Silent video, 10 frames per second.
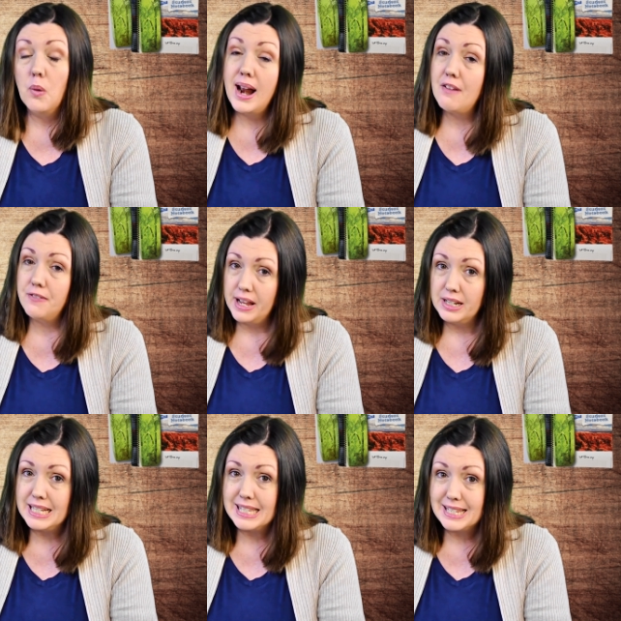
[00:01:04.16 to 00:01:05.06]
what I
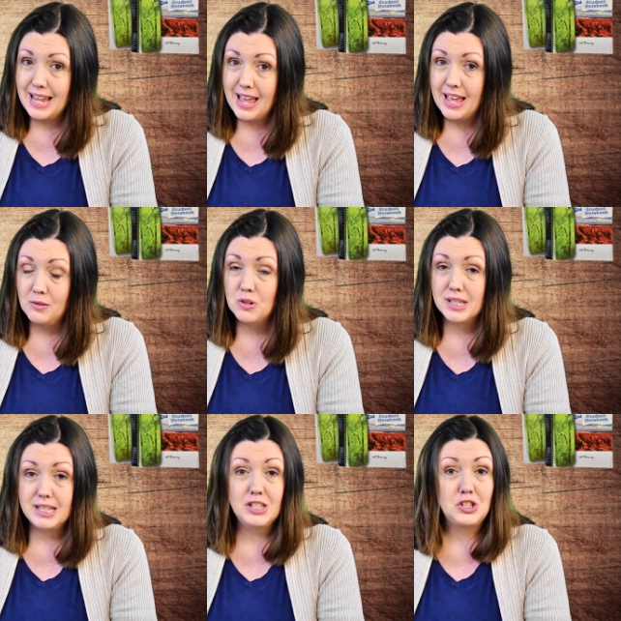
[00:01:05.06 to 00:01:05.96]
found instead was
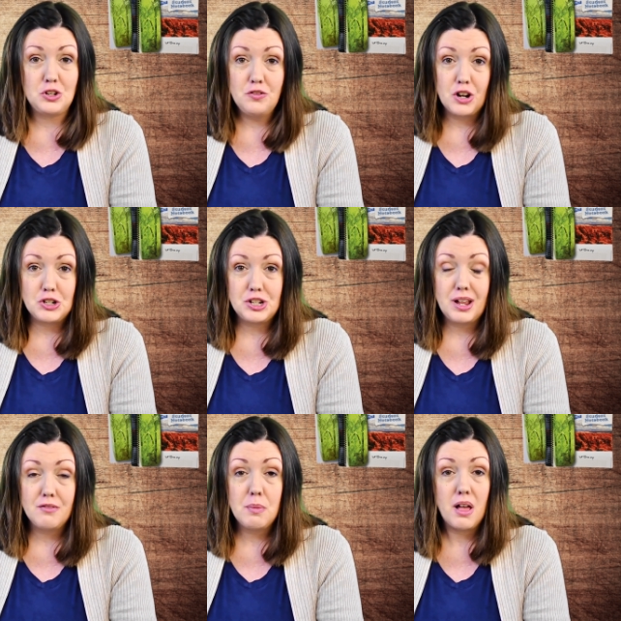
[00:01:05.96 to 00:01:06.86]
this new version
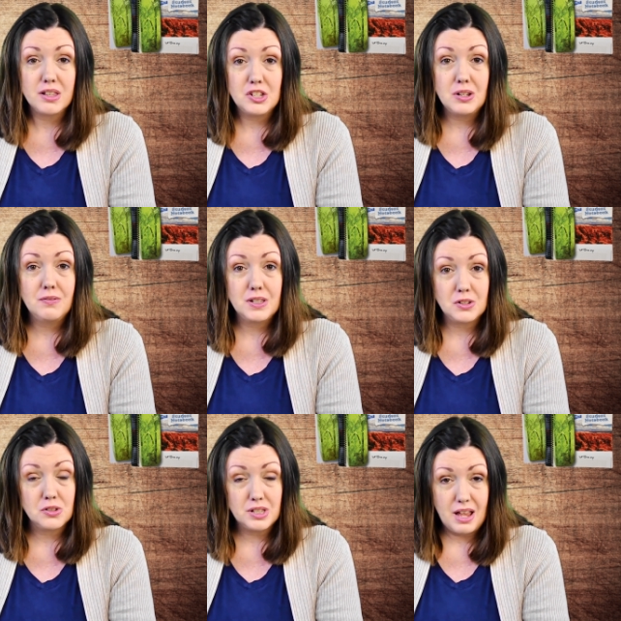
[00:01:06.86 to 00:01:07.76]
of Apologia
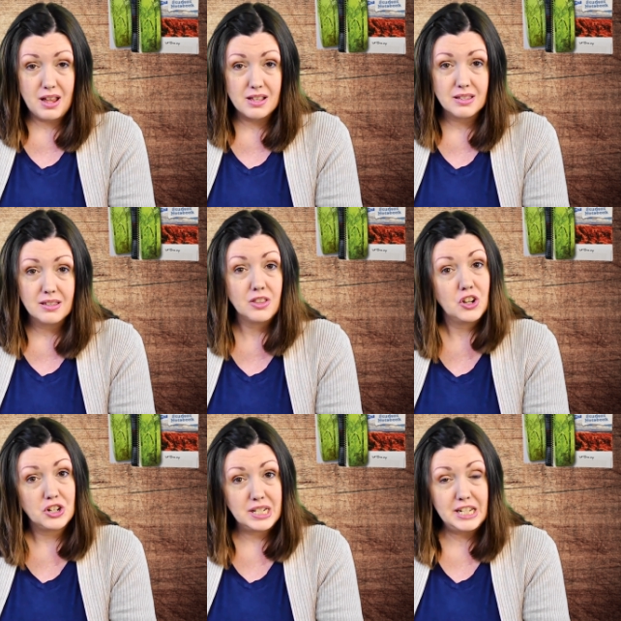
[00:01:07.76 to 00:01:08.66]
Physical Science, the
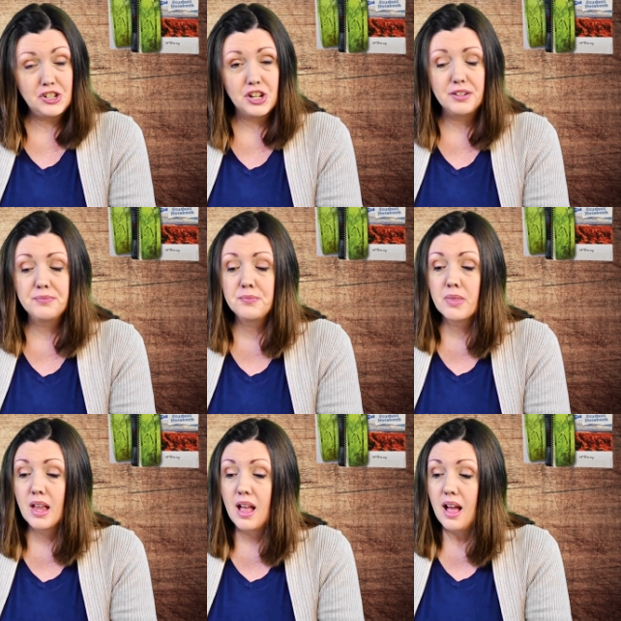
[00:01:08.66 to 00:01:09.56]
3rd edition.
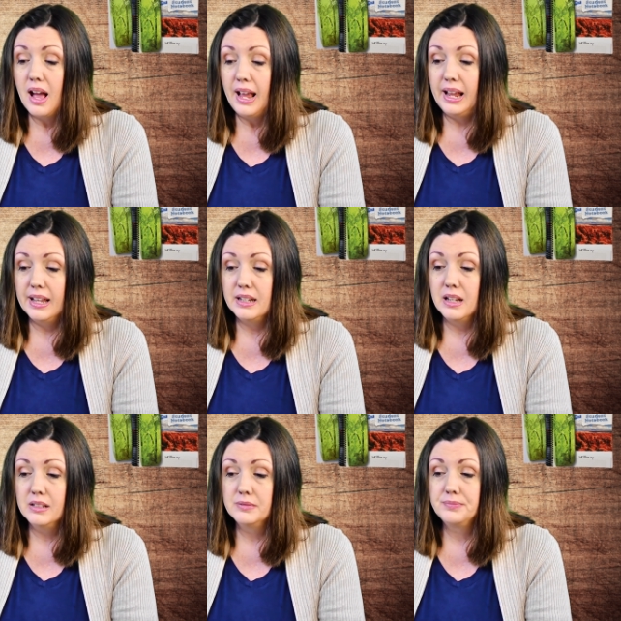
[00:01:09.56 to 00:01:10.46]
And
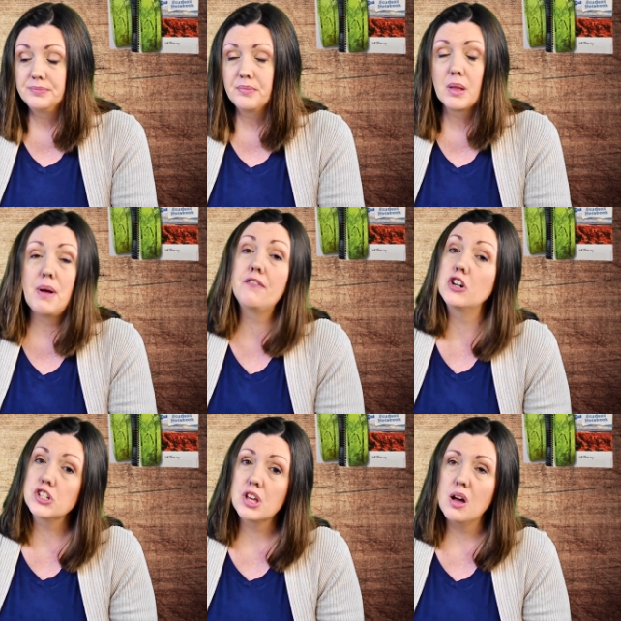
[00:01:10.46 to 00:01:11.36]
my
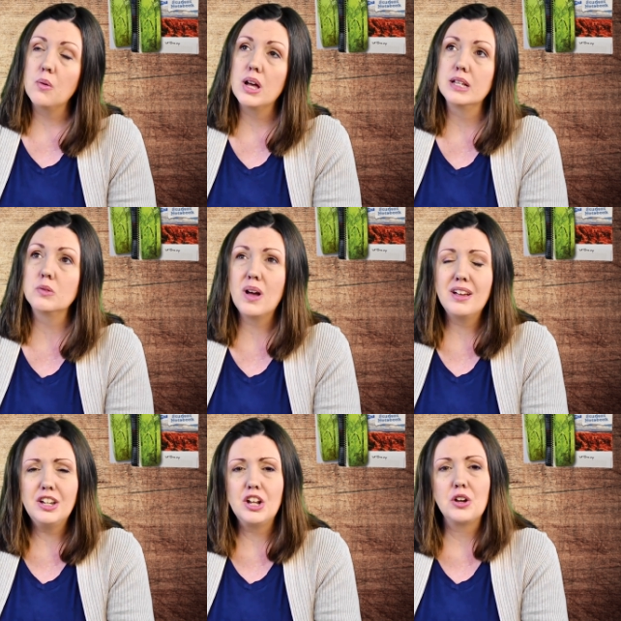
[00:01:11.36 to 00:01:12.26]
first thought was, well,
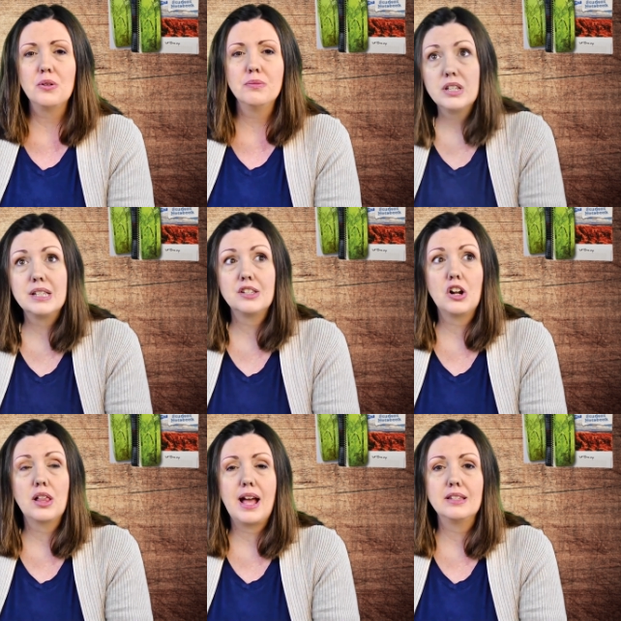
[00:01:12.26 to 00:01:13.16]
you know, this is
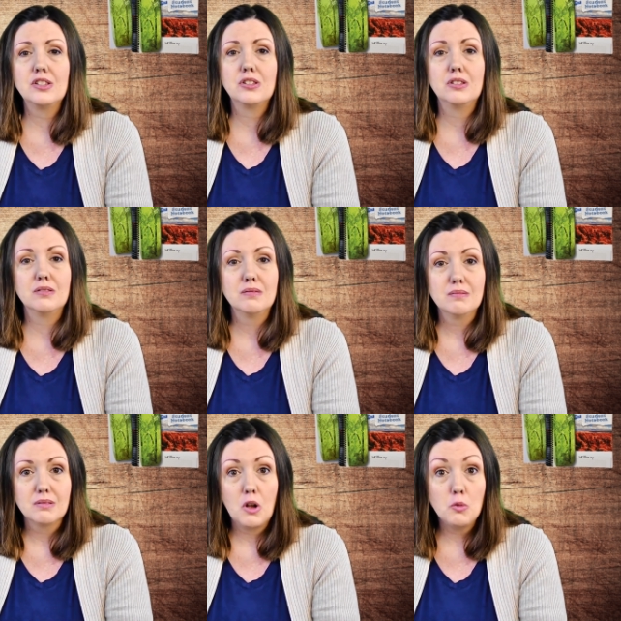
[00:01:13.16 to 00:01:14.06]
our last
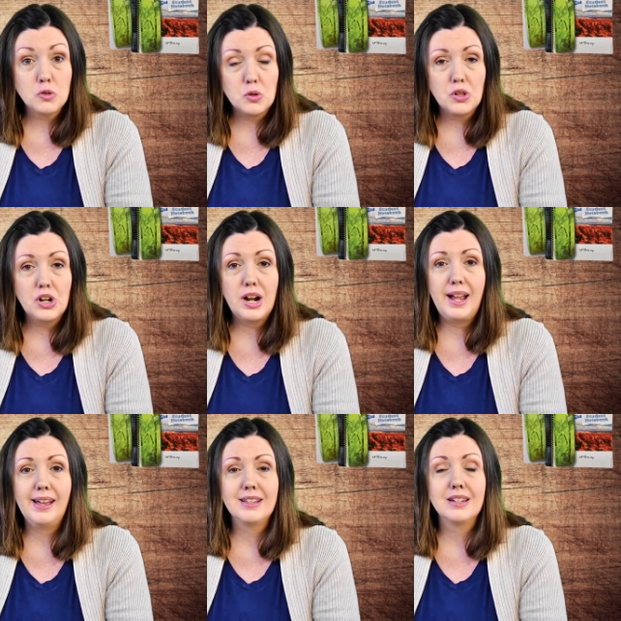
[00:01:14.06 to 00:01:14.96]
homeschooler,
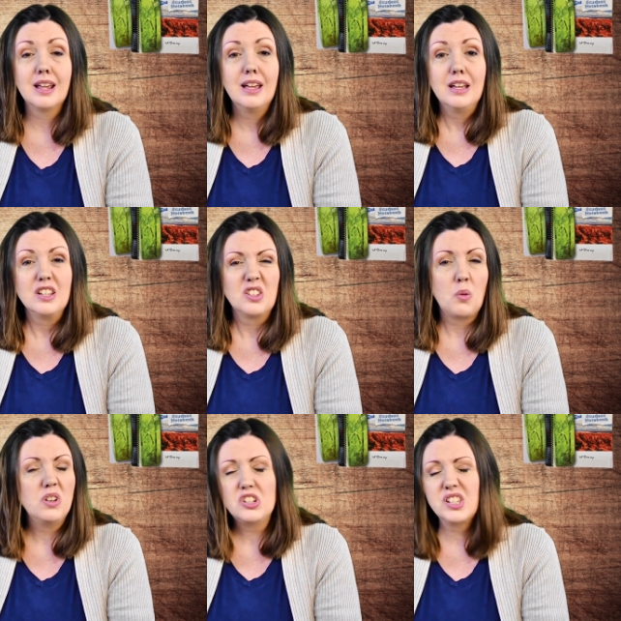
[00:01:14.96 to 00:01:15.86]
and so
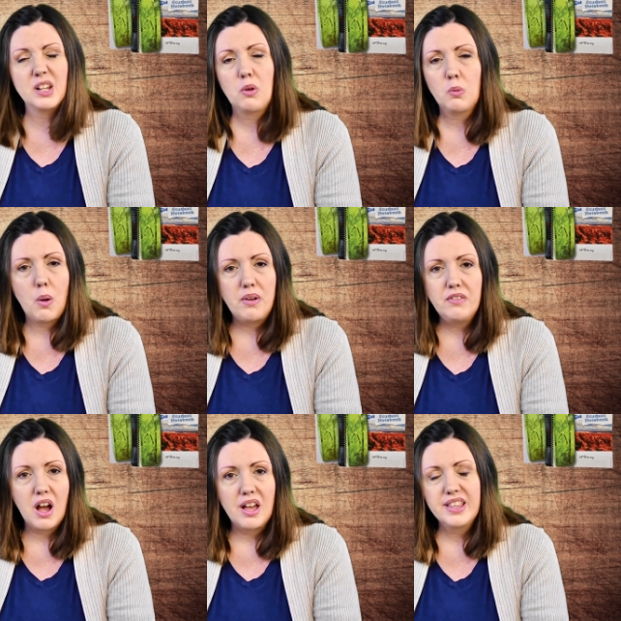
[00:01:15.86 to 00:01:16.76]
we'll just stick with what we've
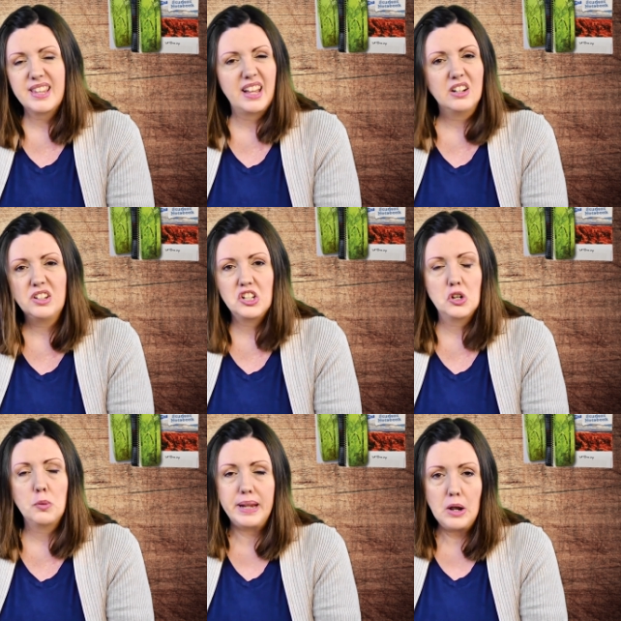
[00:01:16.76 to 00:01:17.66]
got. 2nd
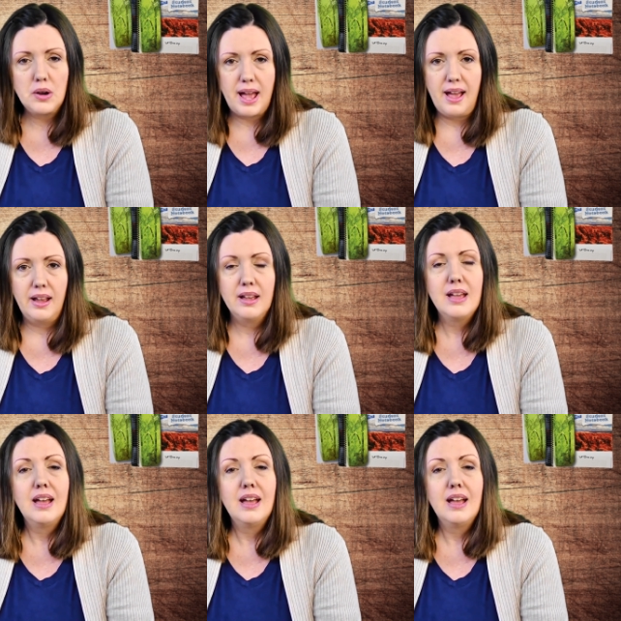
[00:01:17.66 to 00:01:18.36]
edition will be okay.